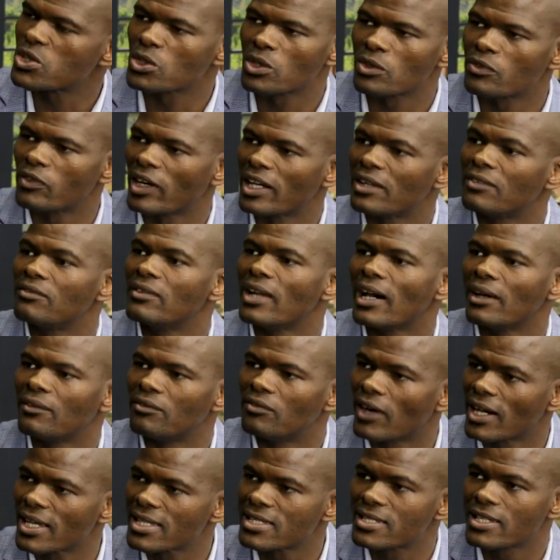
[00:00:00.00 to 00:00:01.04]
sort of
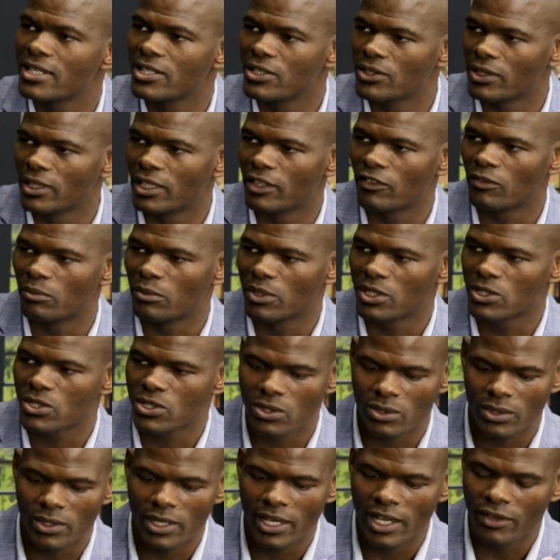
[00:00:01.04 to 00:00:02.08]
advice can you give me?
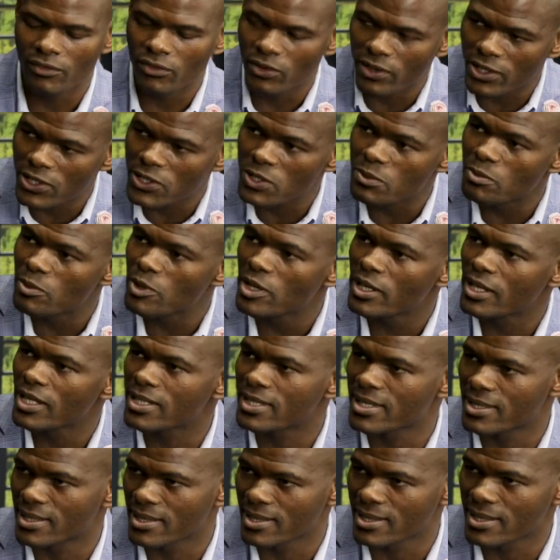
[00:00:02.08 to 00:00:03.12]
So have you
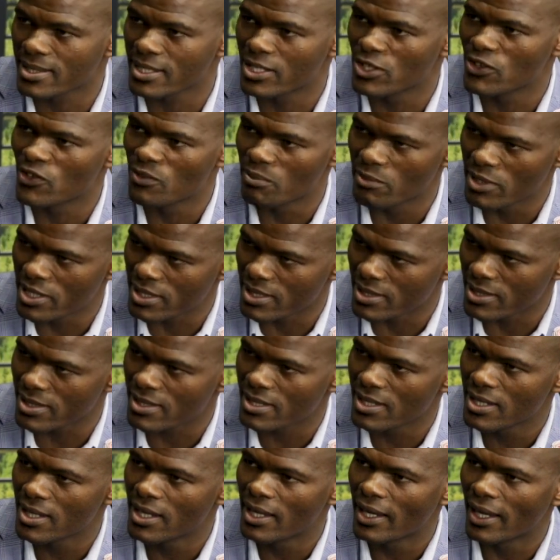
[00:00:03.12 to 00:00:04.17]
experienced this in your
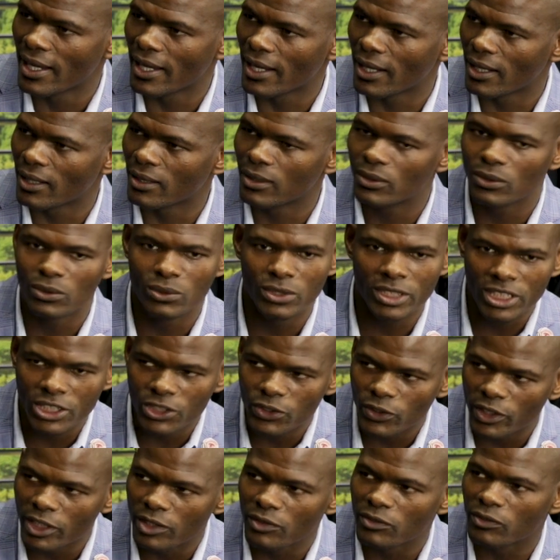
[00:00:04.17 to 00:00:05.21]
business? Who did
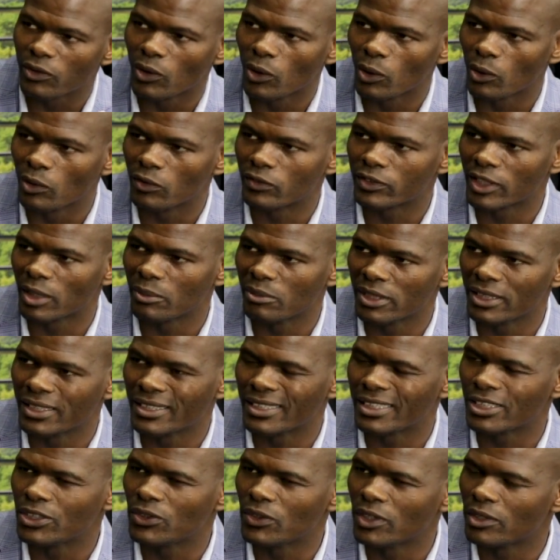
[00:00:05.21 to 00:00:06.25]
you involve? I mean,
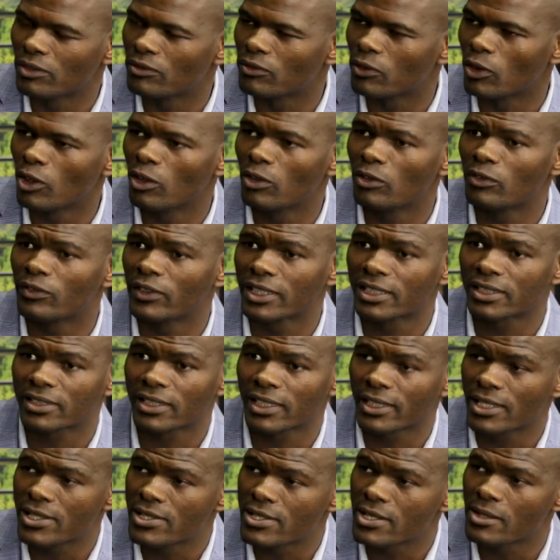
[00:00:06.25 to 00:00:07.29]
did you involve a
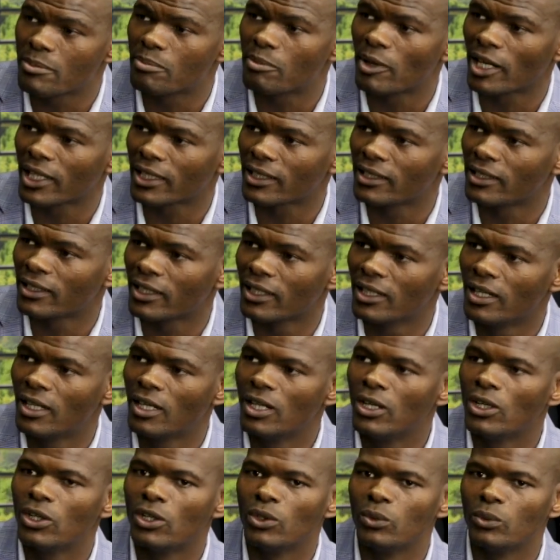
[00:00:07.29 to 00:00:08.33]
strategic partner
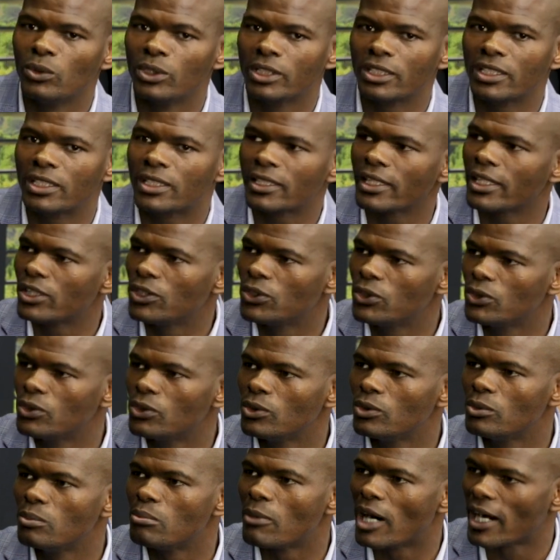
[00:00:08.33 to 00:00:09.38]
who would create
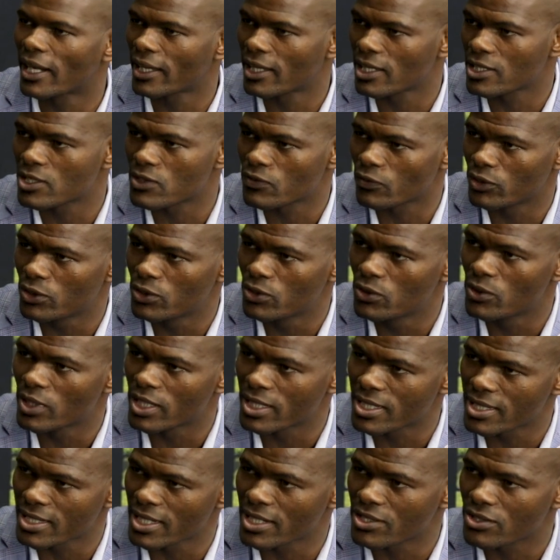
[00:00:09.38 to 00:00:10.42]
new markets for you,
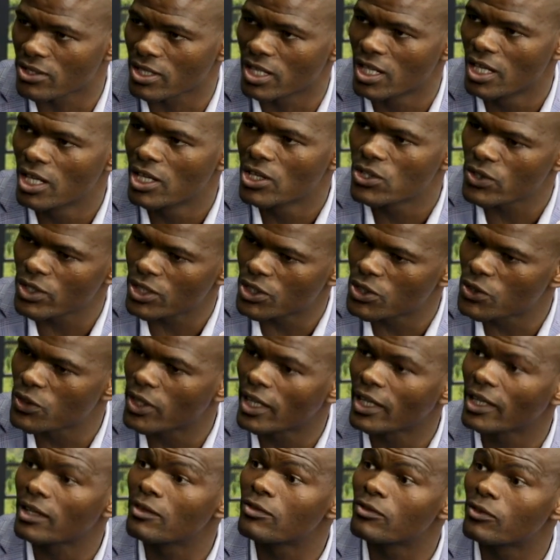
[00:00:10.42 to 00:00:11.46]
etc., so that you
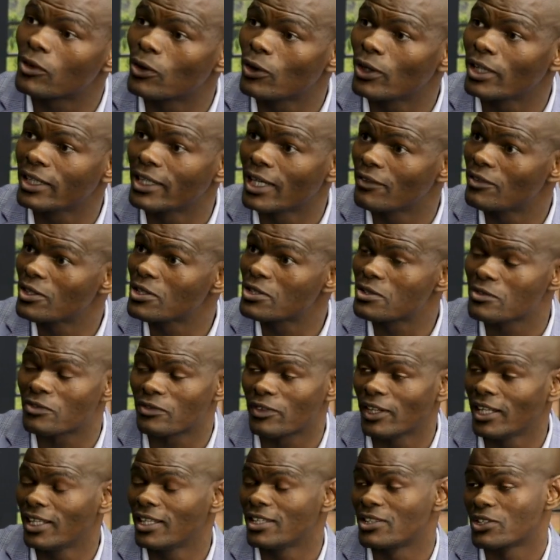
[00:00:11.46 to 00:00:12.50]
can avoid having to
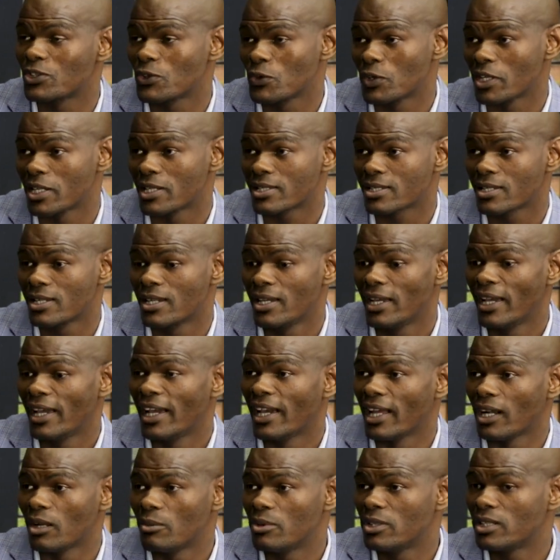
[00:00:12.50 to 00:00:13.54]
fail in 2 years?
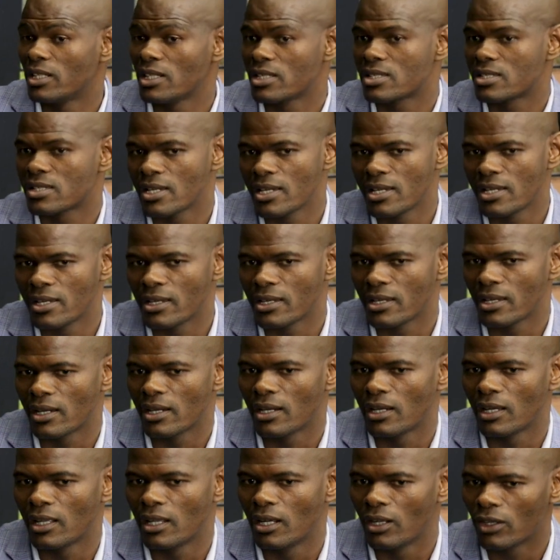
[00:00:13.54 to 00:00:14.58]
And I mean, they say
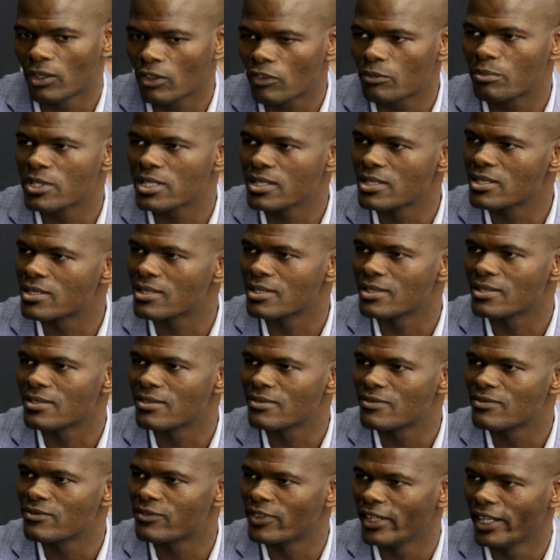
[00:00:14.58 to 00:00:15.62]
a lot of businesses
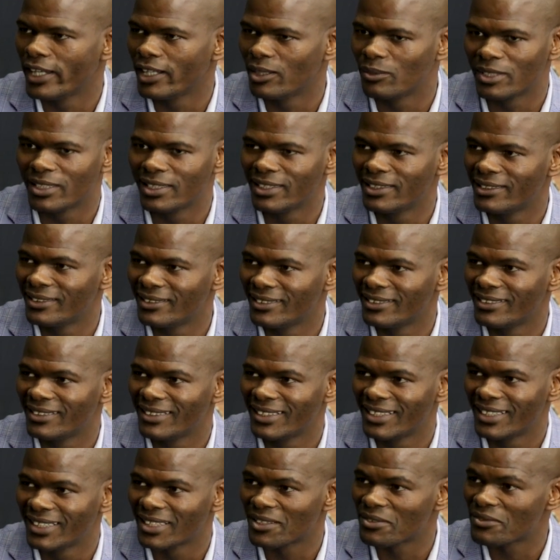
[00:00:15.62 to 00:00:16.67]
fail within
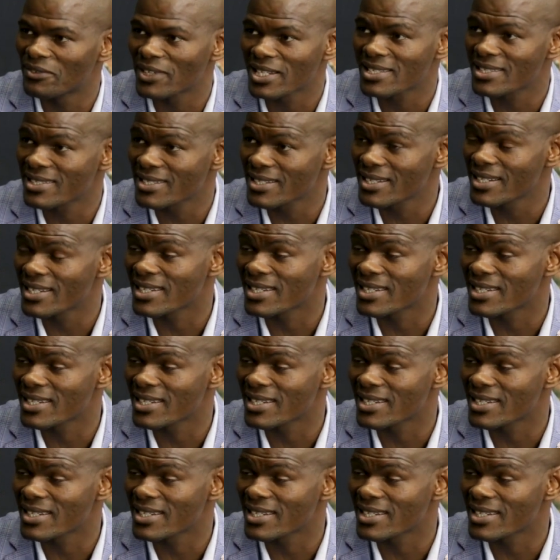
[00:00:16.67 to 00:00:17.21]
the first 3